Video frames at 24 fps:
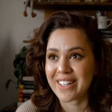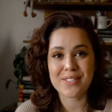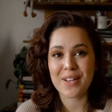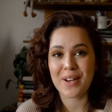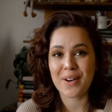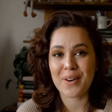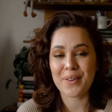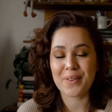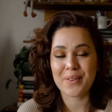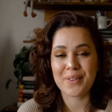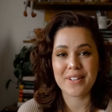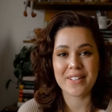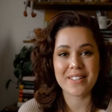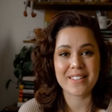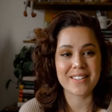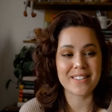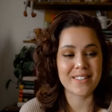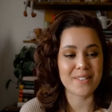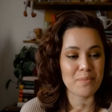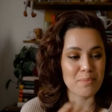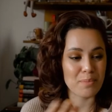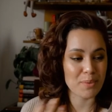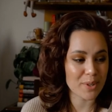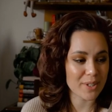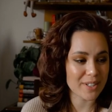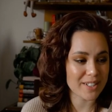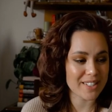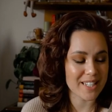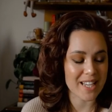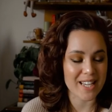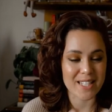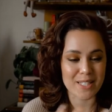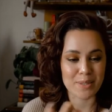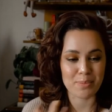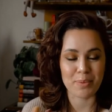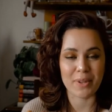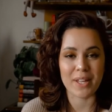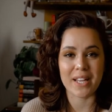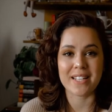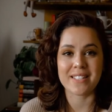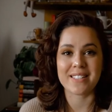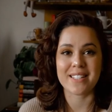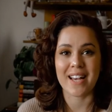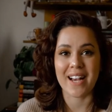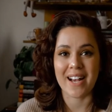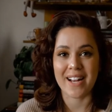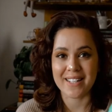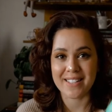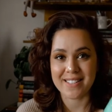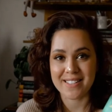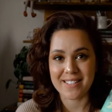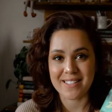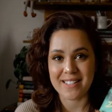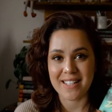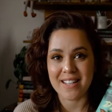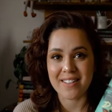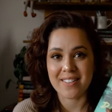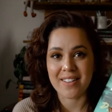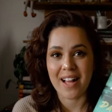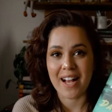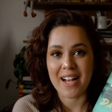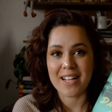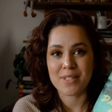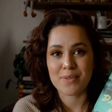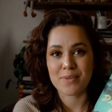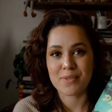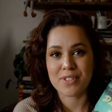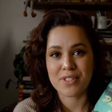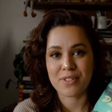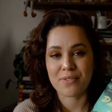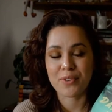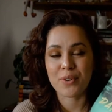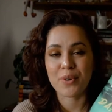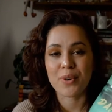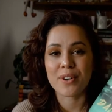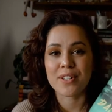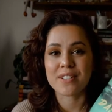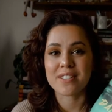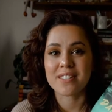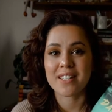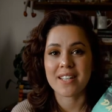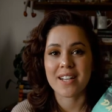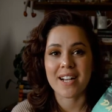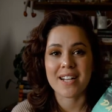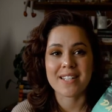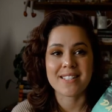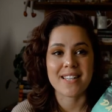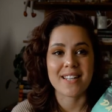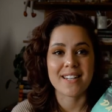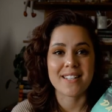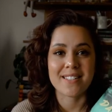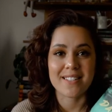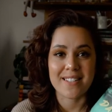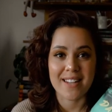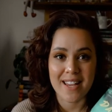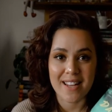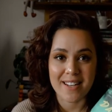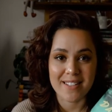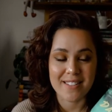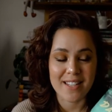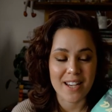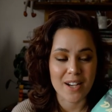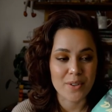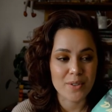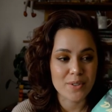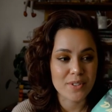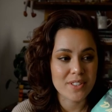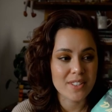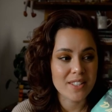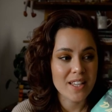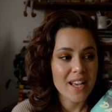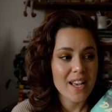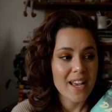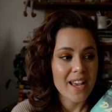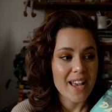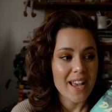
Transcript: So the book takes place at Sea Glass, which of course, like I said, is Nana's house